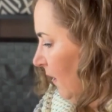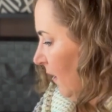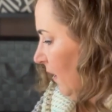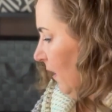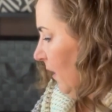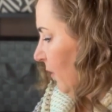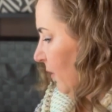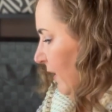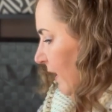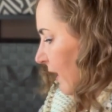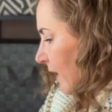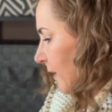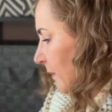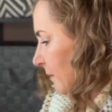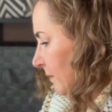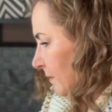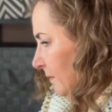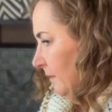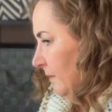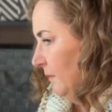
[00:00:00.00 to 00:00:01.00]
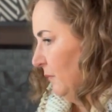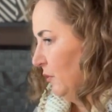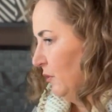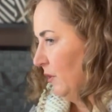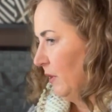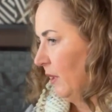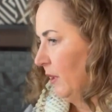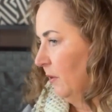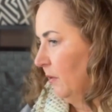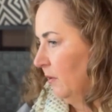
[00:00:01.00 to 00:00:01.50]
Okay,
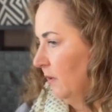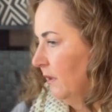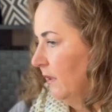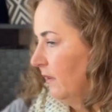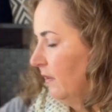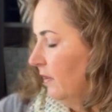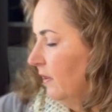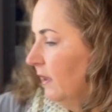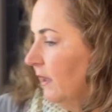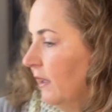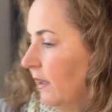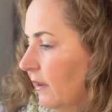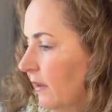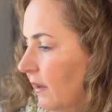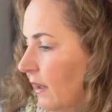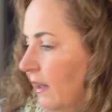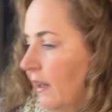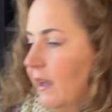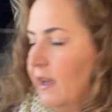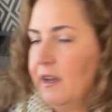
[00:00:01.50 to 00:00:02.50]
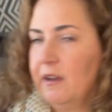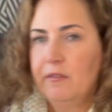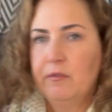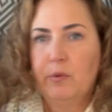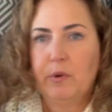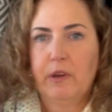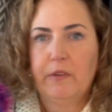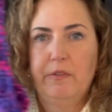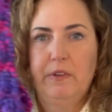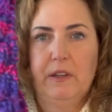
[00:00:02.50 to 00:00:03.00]
so let's see. I have
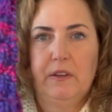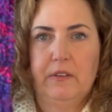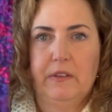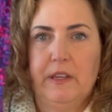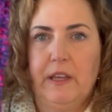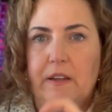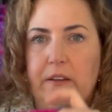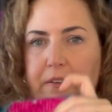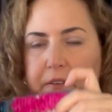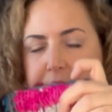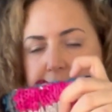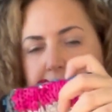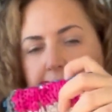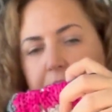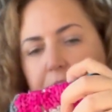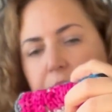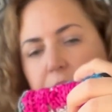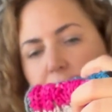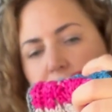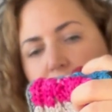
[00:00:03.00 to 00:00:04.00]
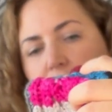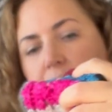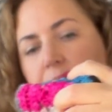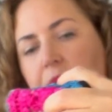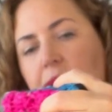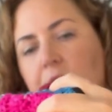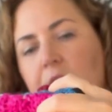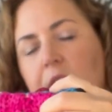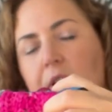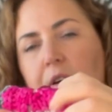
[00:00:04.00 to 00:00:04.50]
one of these downstairs.
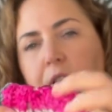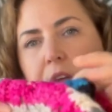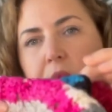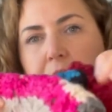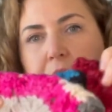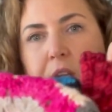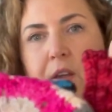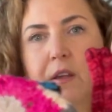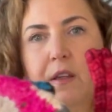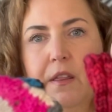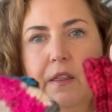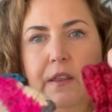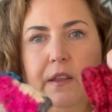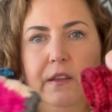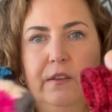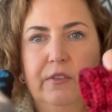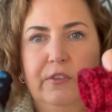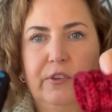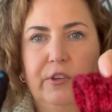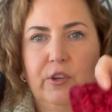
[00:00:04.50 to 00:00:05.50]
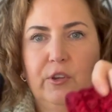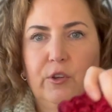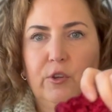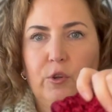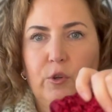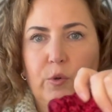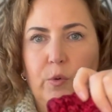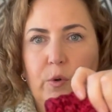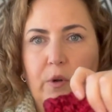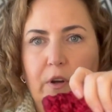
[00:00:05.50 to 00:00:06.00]
These
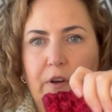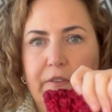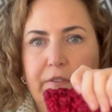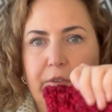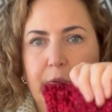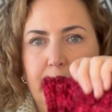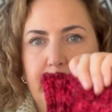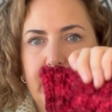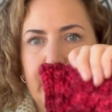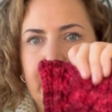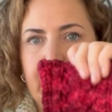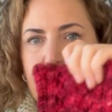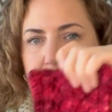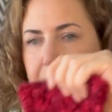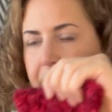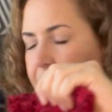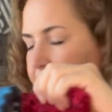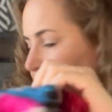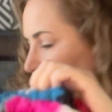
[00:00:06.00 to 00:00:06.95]
two are for me.